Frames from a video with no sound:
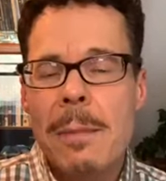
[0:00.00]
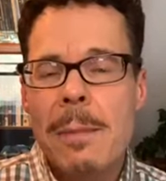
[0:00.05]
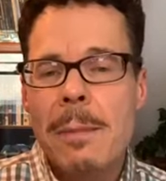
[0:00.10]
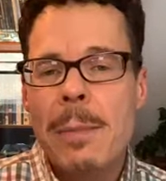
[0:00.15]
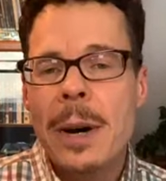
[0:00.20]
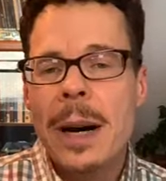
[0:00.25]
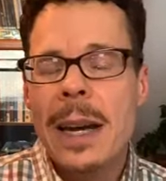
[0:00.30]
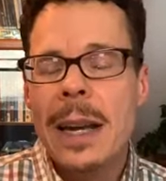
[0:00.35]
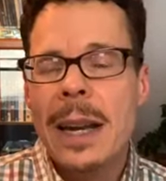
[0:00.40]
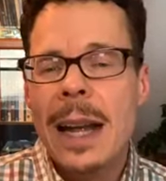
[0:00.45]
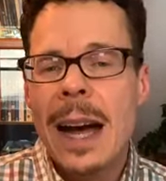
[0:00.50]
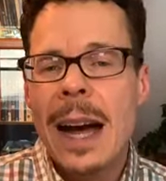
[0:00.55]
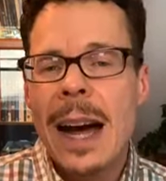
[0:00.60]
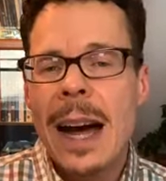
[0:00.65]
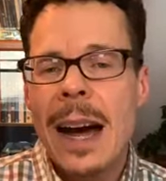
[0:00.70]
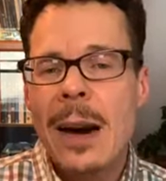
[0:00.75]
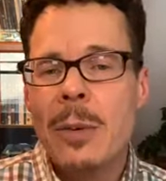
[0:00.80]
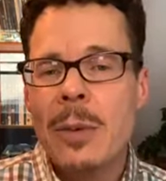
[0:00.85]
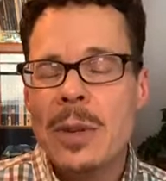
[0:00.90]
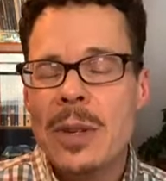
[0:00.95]
But
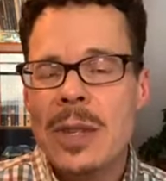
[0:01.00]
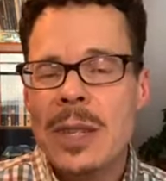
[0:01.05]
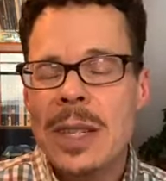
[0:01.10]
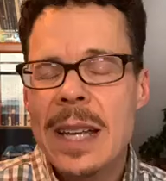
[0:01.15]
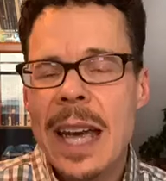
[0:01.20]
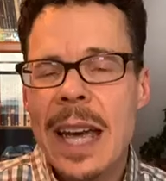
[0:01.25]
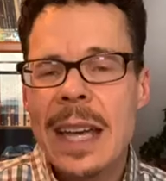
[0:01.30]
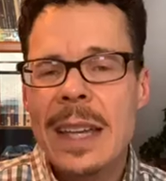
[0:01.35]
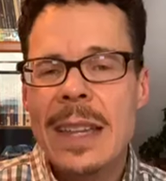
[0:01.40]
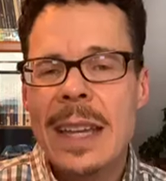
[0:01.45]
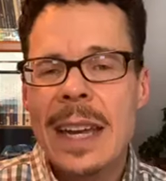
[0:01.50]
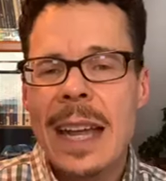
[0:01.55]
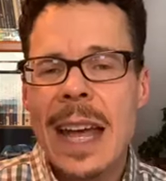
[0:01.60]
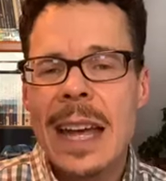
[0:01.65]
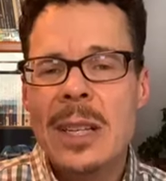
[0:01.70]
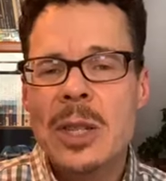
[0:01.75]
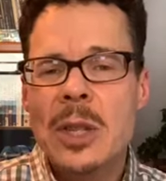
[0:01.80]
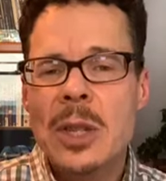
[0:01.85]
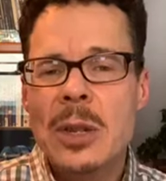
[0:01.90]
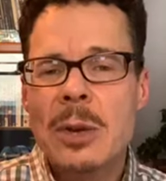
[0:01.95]
I will say that
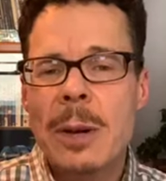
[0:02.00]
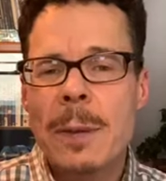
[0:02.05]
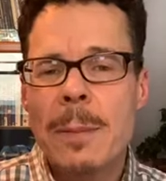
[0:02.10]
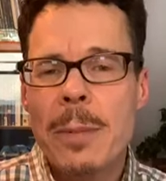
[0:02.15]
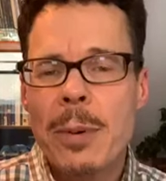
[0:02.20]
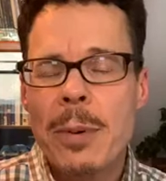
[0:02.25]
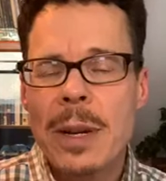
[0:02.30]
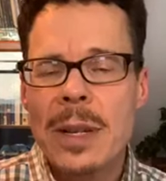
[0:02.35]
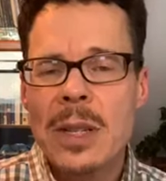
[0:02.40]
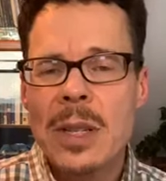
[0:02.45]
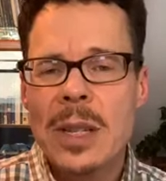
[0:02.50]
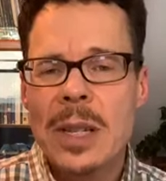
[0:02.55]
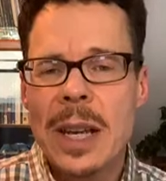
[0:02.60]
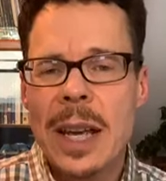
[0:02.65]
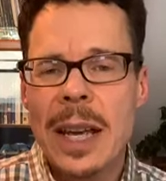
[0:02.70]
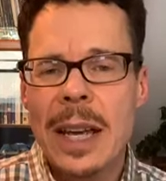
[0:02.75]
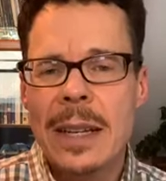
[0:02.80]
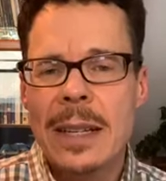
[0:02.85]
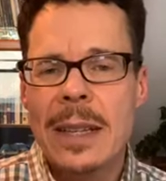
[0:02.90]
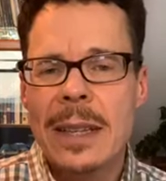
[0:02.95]
as you
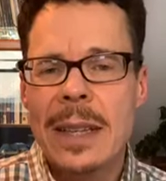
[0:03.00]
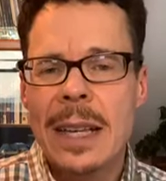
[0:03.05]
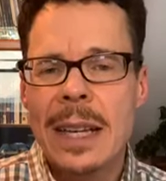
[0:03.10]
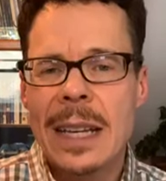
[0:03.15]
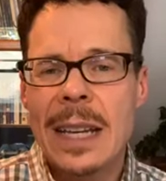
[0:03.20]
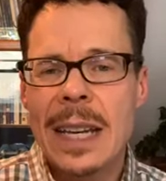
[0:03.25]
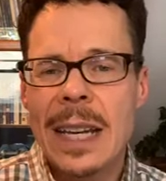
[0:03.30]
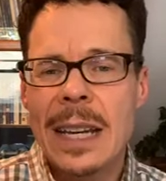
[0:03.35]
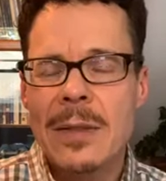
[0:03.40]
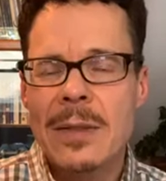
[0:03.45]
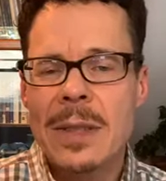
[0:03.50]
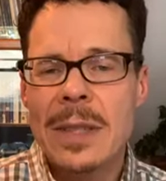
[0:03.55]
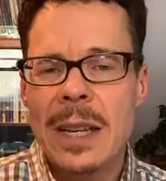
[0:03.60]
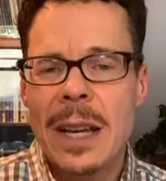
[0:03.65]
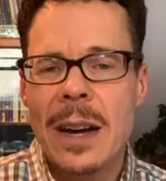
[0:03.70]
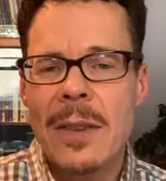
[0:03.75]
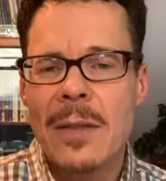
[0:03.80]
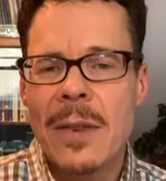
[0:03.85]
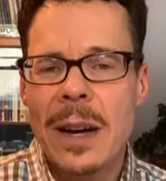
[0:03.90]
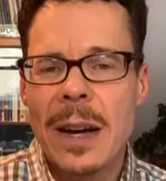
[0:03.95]
appreciate the gifts
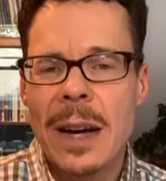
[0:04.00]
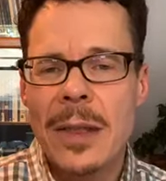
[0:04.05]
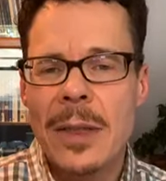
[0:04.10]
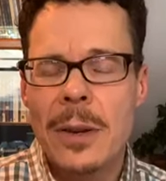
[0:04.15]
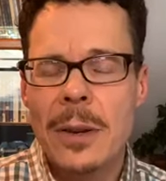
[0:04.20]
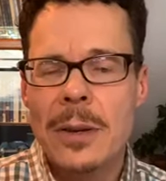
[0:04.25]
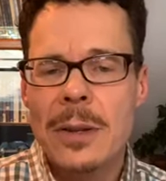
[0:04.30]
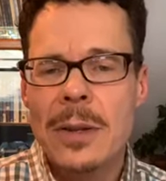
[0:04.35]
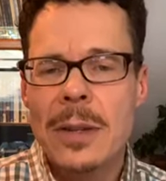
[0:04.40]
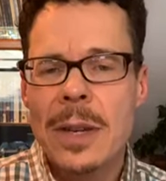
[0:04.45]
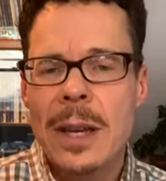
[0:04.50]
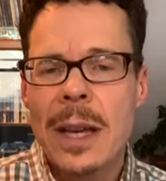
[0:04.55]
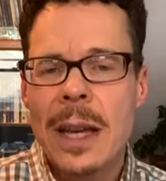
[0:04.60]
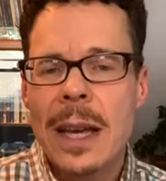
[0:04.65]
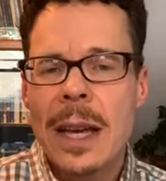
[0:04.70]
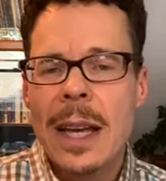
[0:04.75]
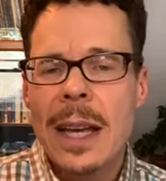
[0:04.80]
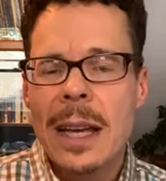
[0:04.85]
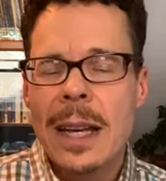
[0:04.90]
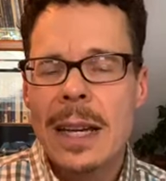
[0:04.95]
of others,
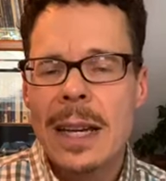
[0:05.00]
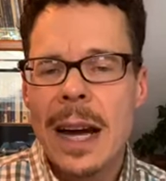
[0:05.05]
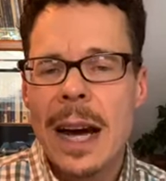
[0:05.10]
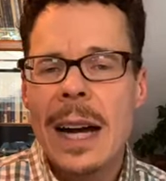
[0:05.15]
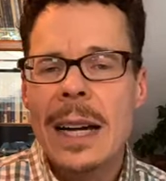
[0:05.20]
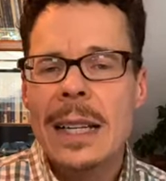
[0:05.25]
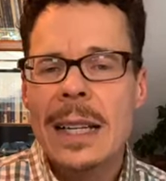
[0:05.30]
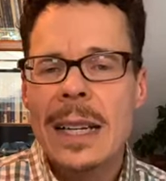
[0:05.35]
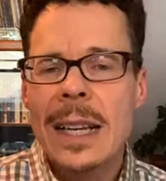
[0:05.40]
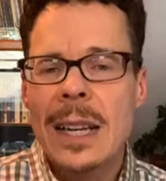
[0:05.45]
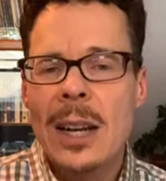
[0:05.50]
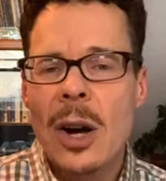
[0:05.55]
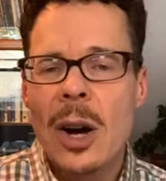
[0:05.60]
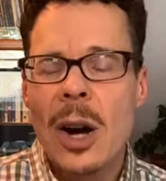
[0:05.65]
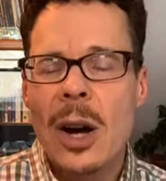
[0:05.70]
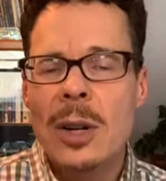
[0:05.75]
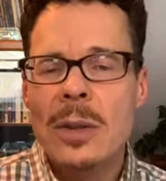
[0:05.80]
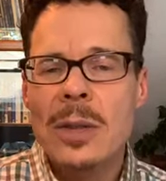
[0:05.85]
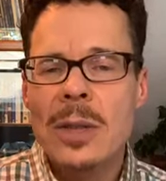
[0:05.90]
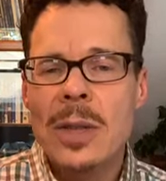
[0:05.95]
God can
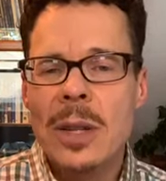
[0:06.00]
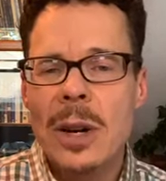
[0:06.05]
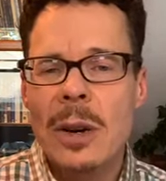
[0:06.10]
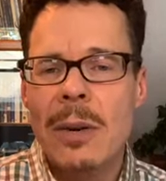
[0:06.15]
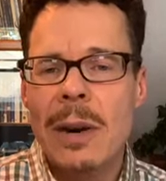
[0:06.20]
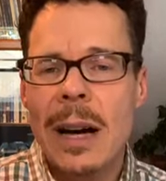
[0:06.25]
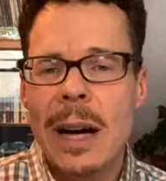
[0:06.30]
also